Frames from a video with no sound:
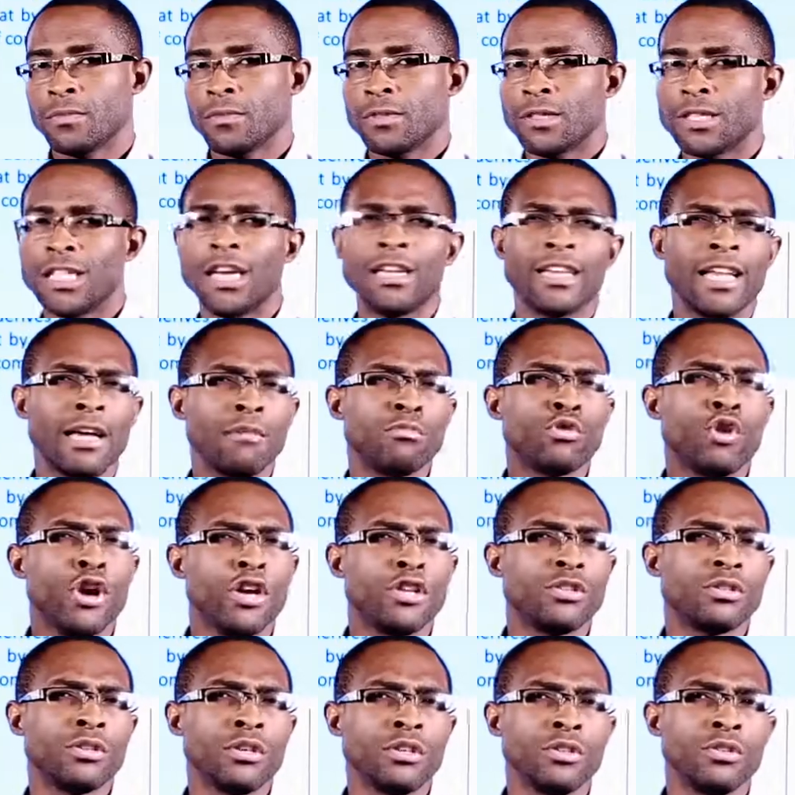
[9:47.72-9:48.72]
Now I'm
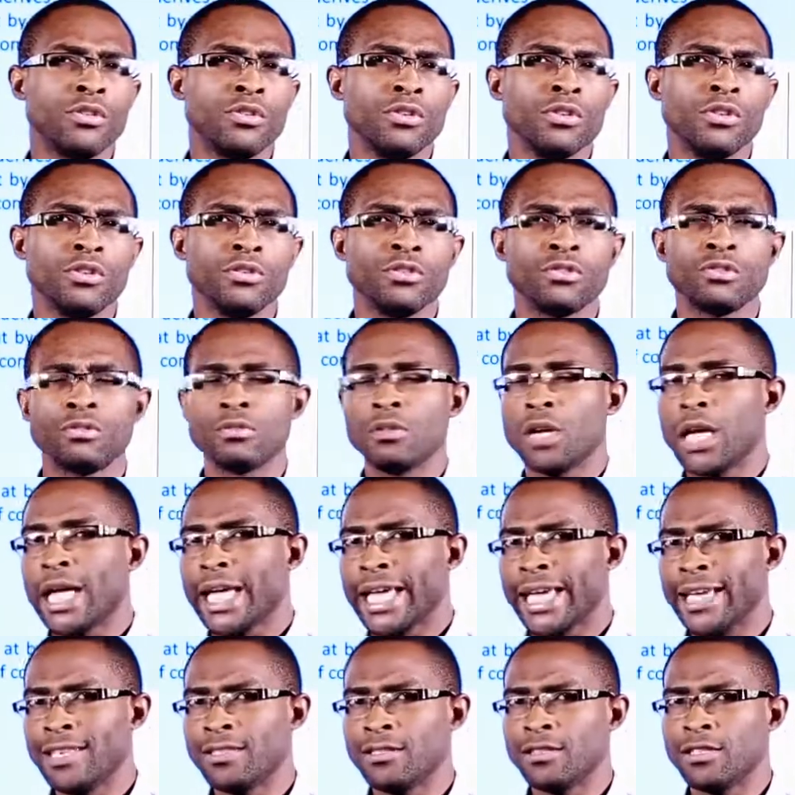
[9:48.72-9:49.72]
going to use
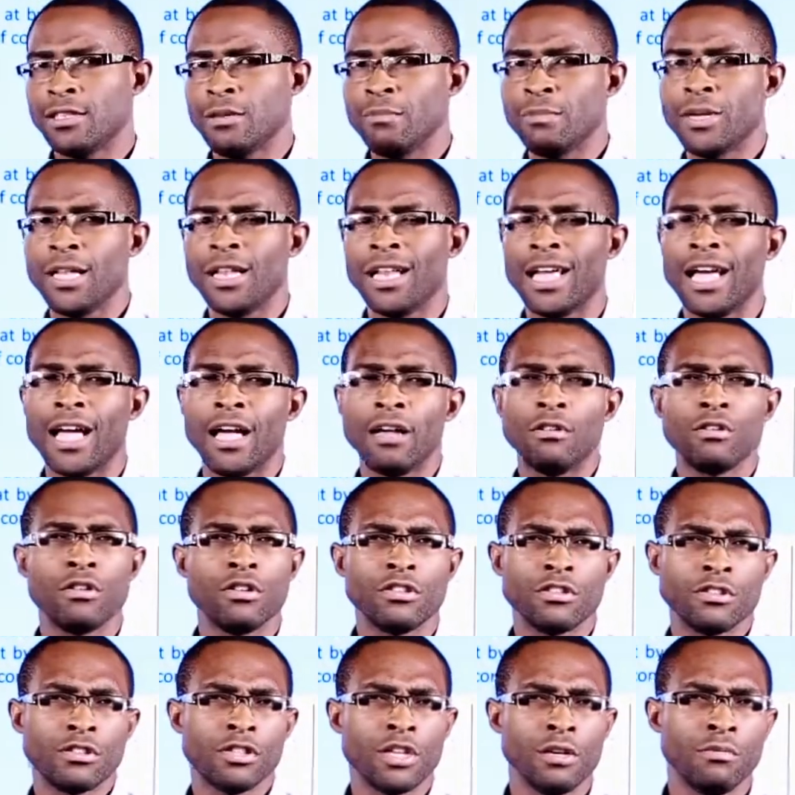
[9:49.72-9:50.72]
a similar
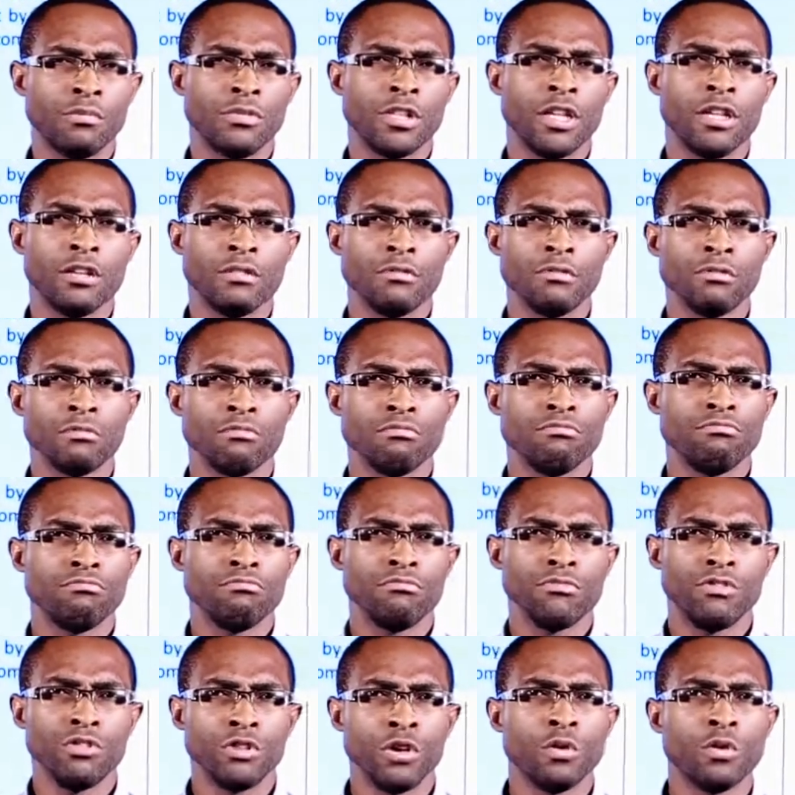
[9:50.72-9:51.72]
or something
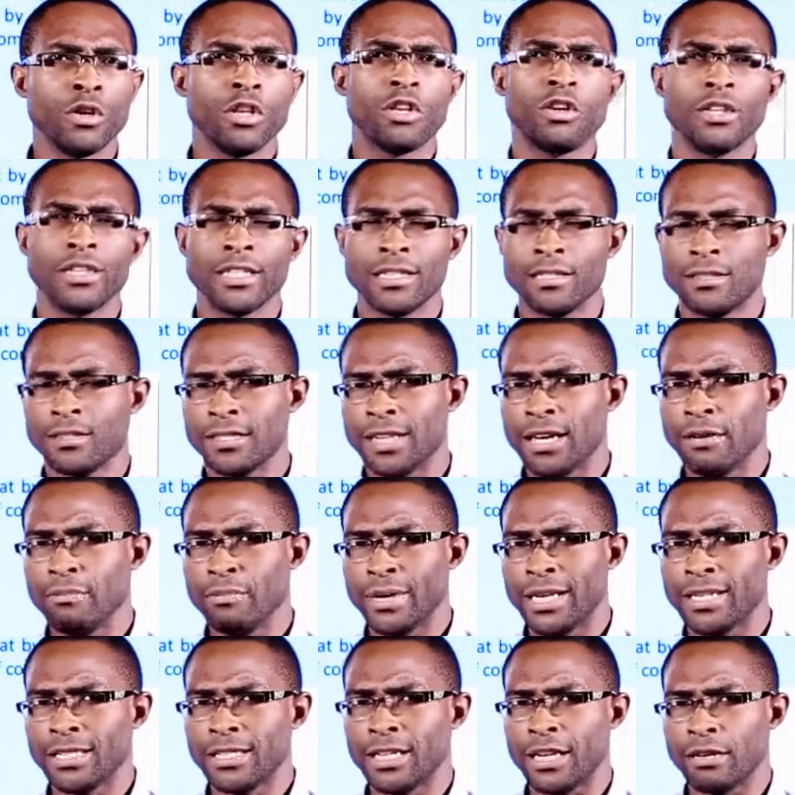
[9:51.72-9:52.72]
you will understand
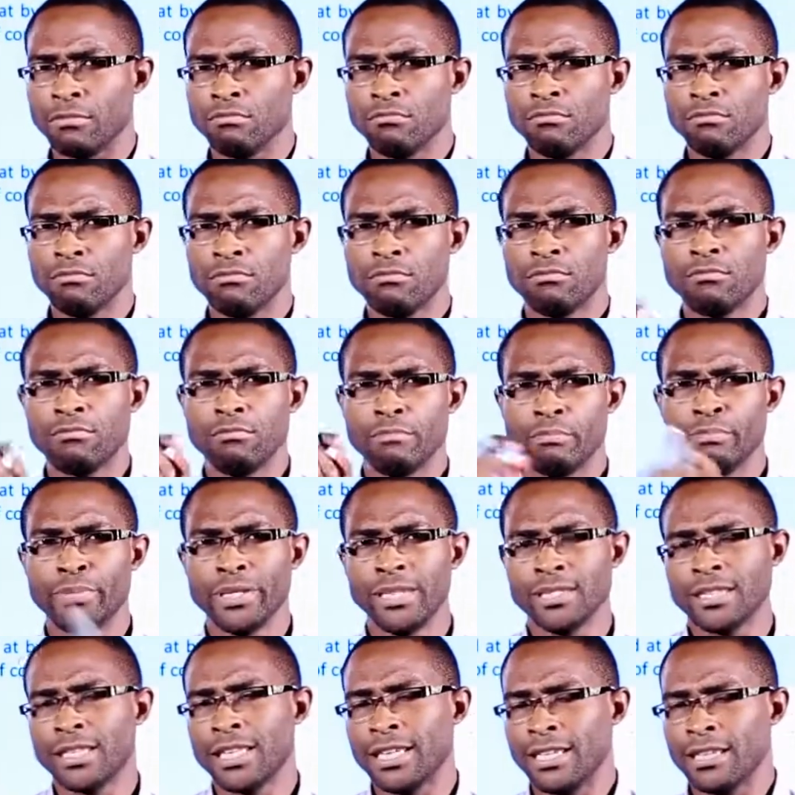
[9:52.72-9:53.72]
better.
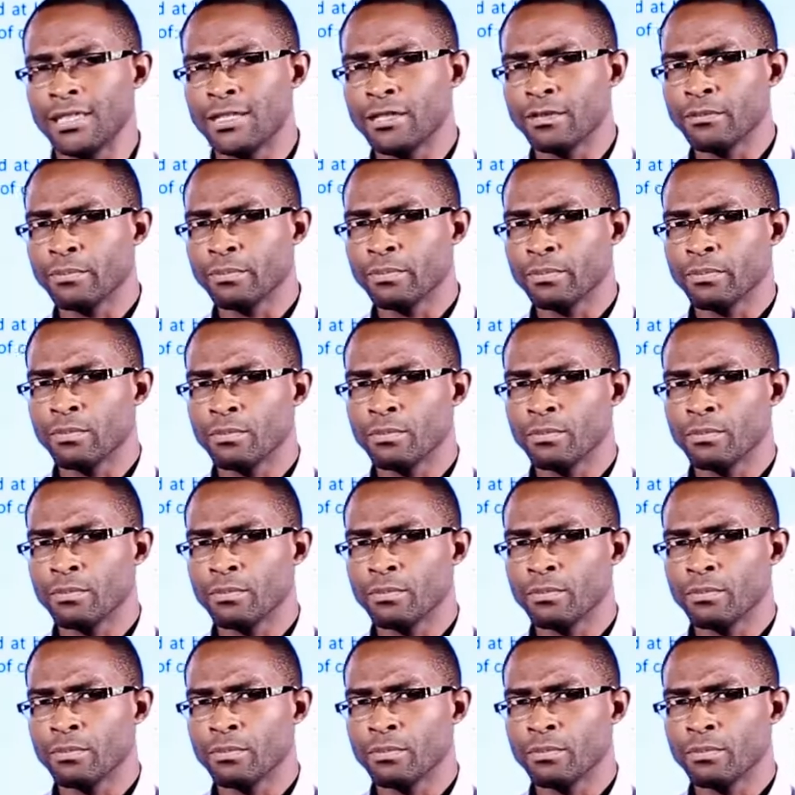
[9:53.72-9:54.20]
Biscuit.